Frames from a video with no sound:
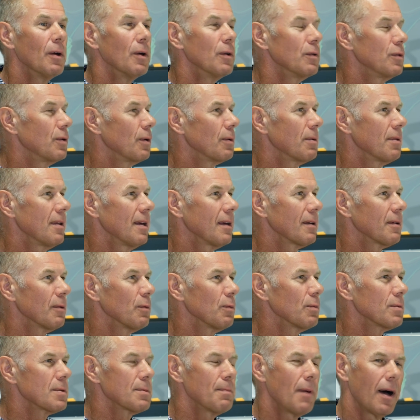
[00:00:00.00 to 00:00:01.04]
do you think it
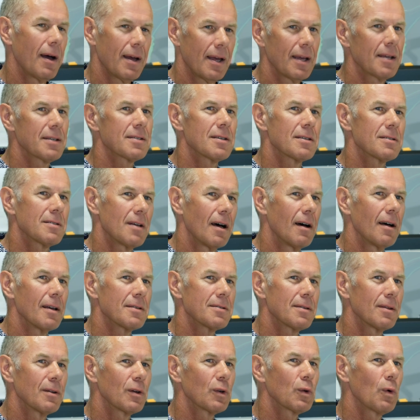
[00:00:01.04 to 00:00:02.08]
was my
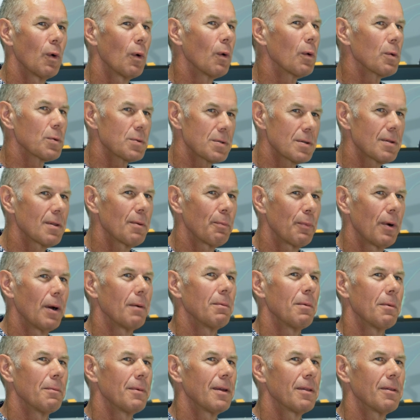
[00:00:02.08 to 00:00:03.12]
exercise that caused the
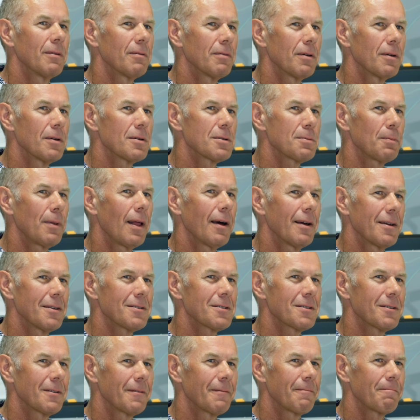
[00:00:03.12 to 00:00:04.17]
problem in the first
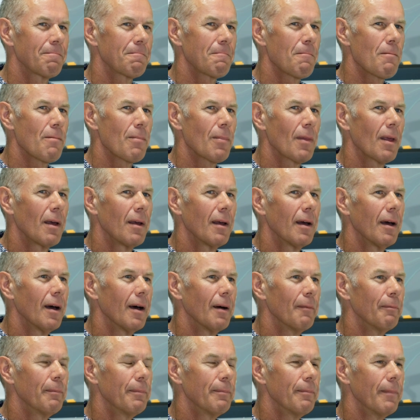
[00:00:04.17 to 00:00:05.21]
place?
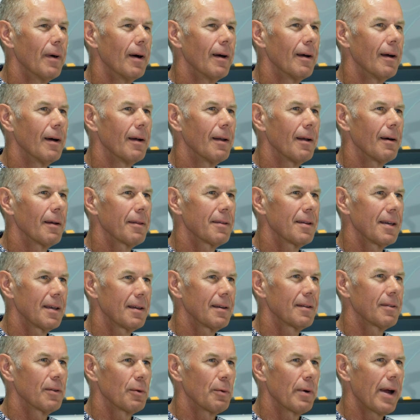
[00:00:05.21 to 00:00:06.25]
And I think
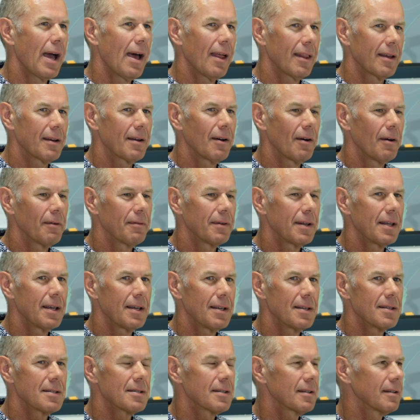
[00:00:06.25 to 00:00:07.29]
the reality of it
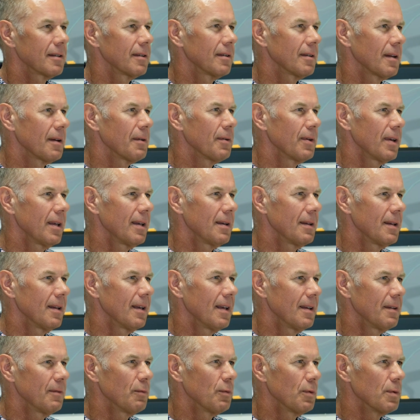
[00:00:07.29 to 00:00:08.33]
is,
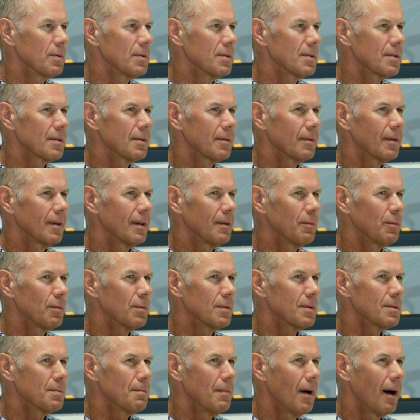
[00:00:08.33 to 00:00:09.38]
it was
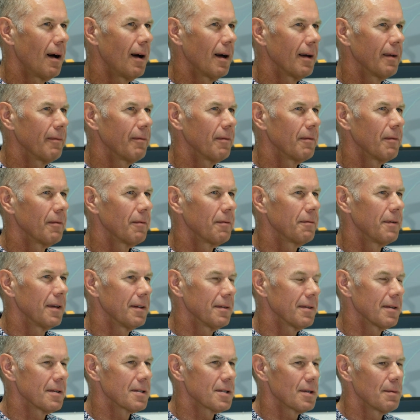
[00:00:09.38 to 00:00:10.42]
my
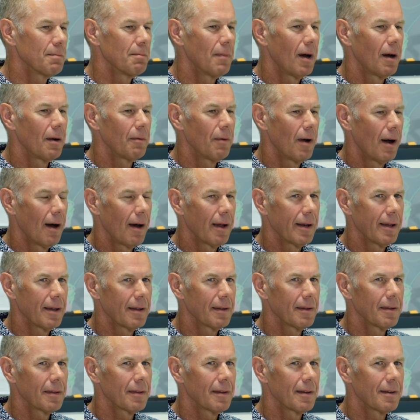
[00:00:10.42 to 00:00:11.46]
fitness and my
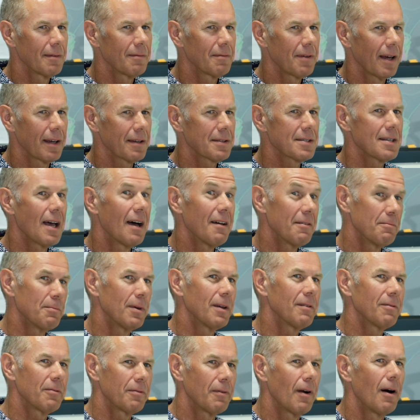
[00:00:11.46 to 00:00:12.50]
riding that in fact saved
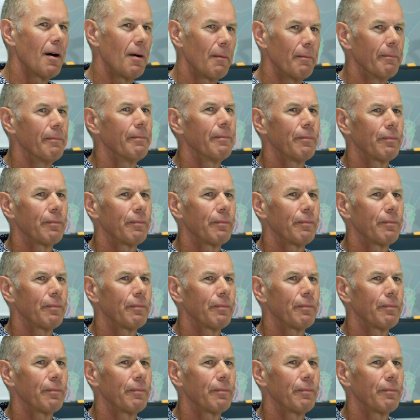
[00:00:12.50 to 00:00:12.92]
me from